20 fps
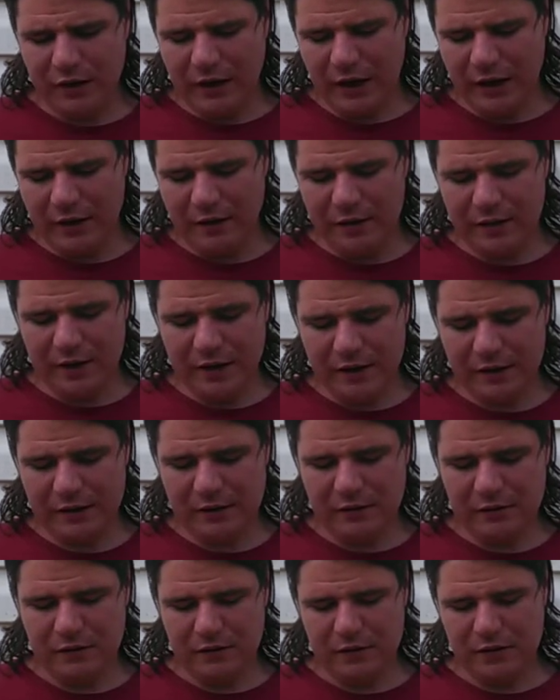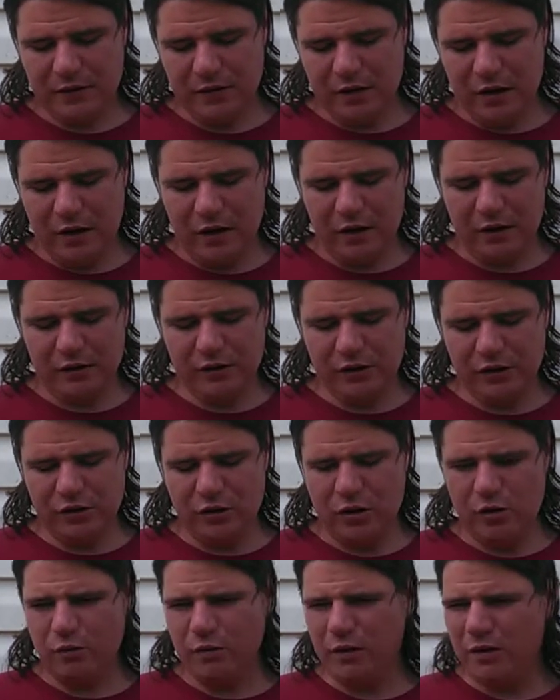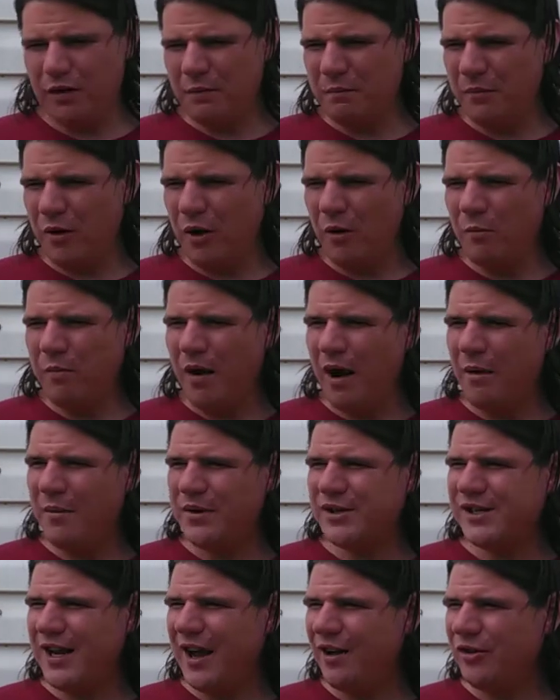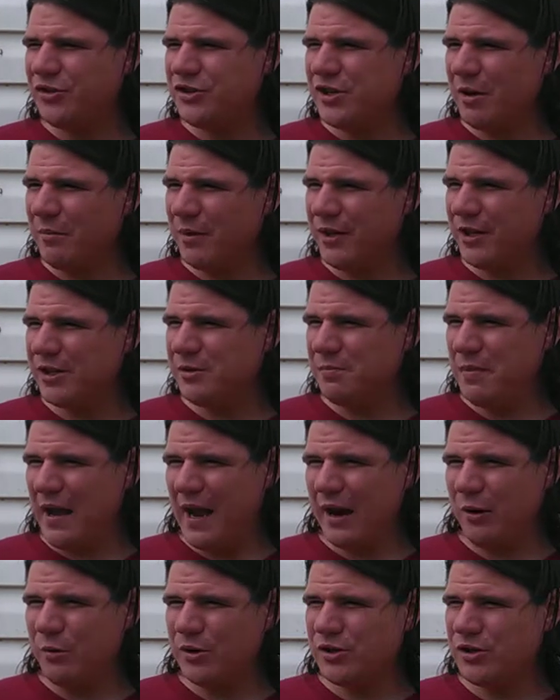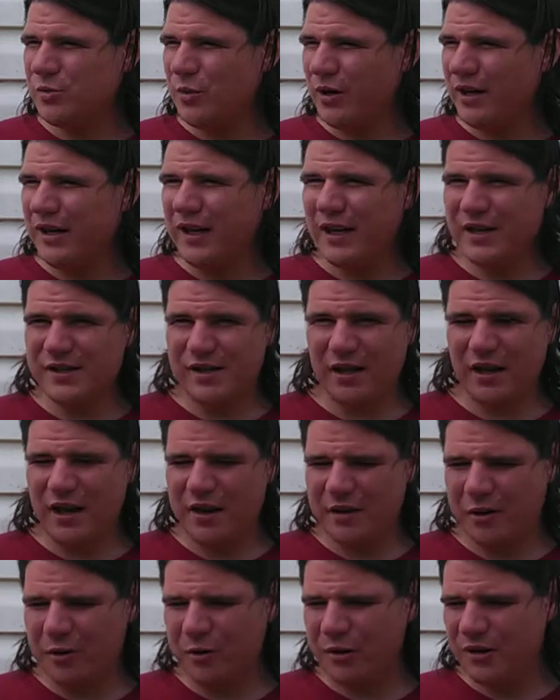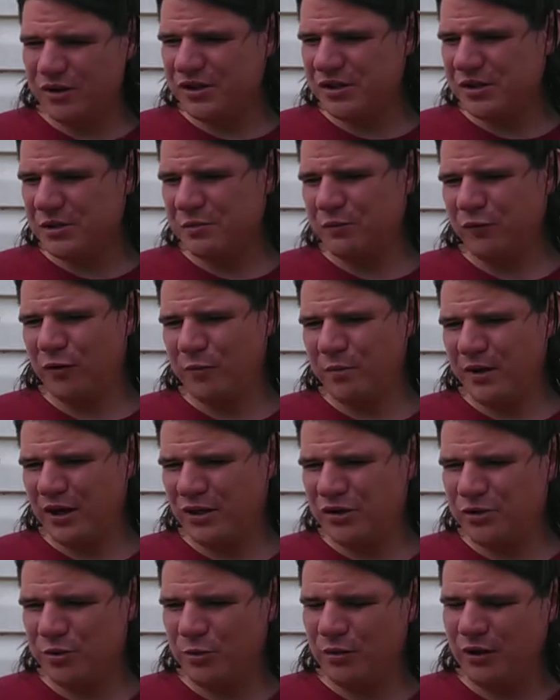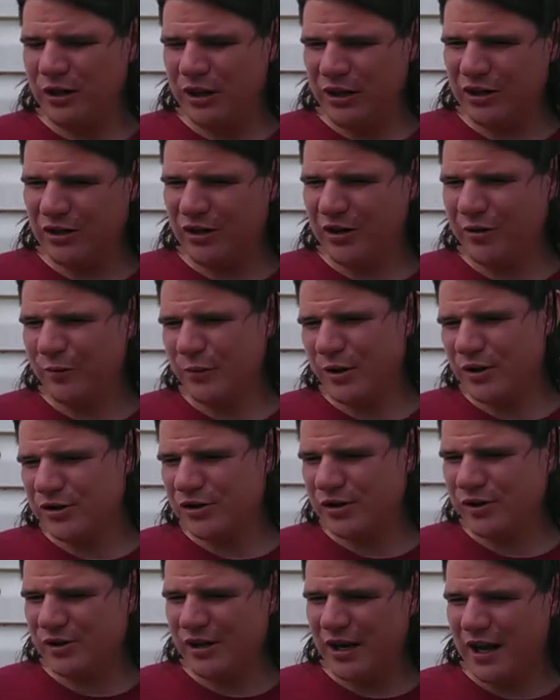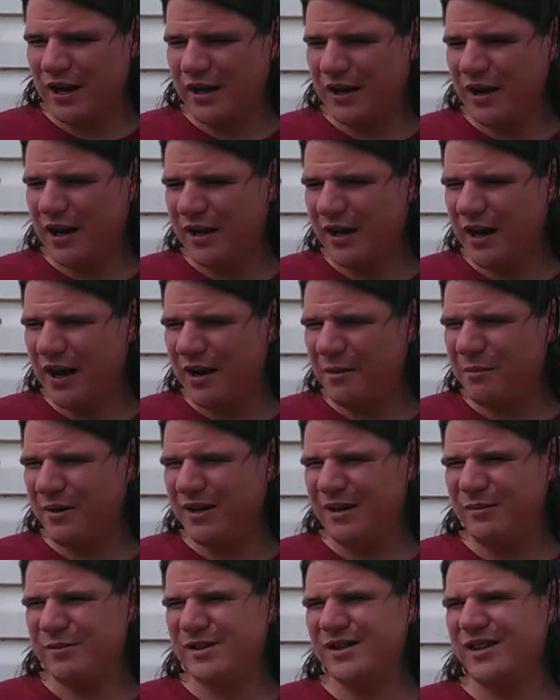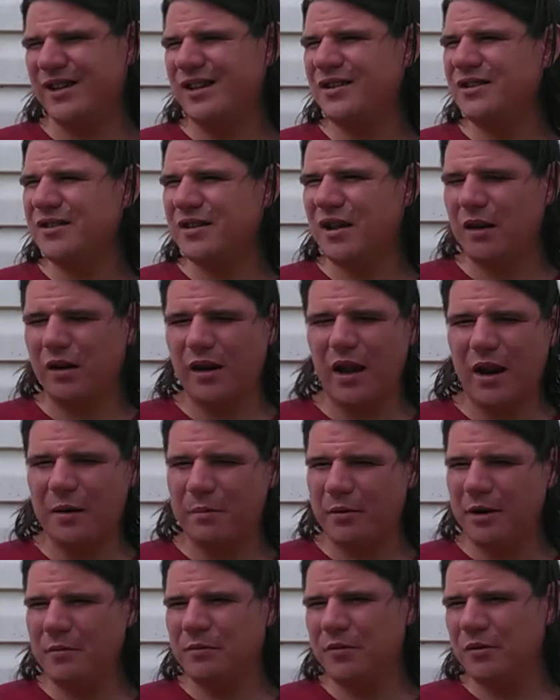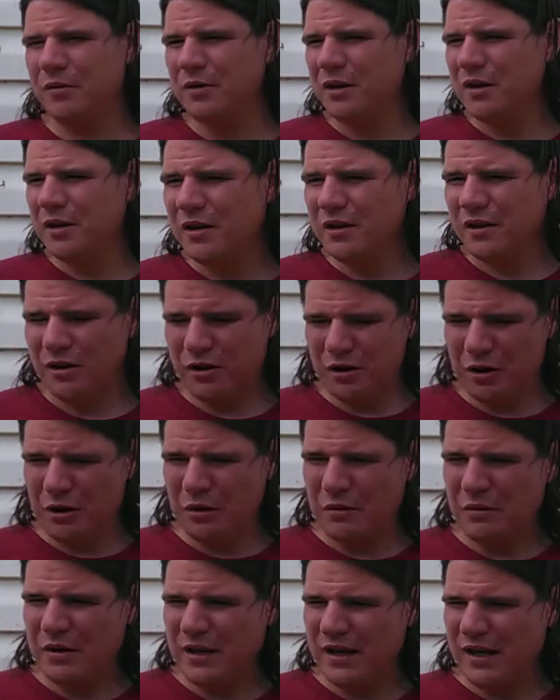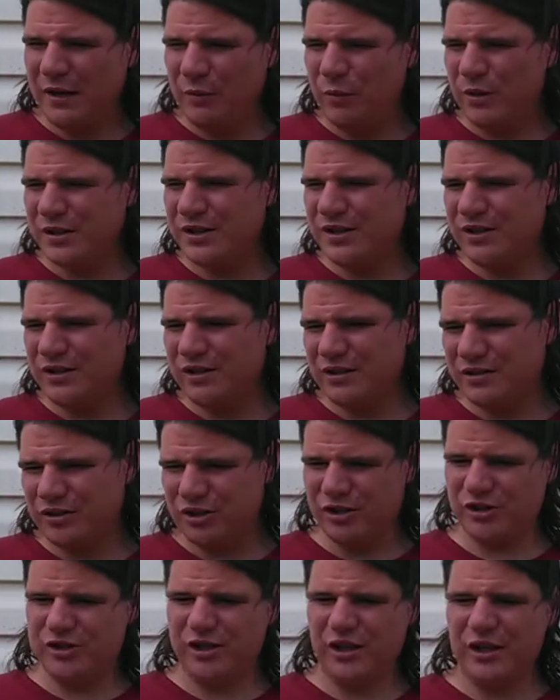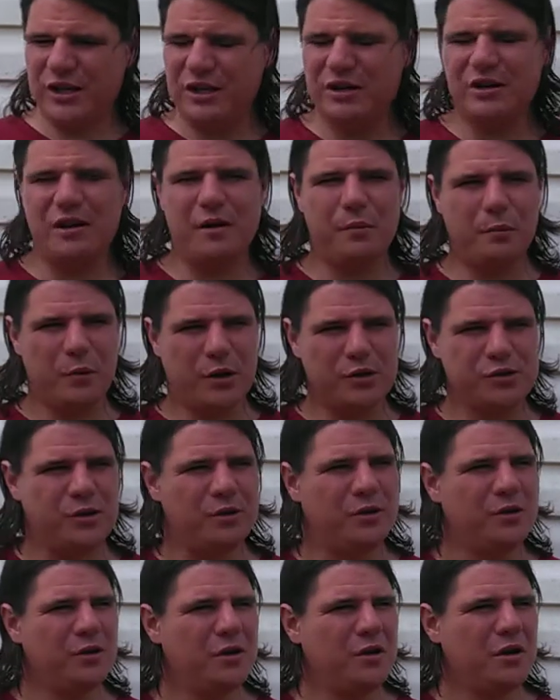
And then, Obama dialed some of this back, which is where he gets a lot of criticism for being too lenient on Russia, yada yada yada. But he was lenient on a lot of people. He wasn't just lenient on Russia.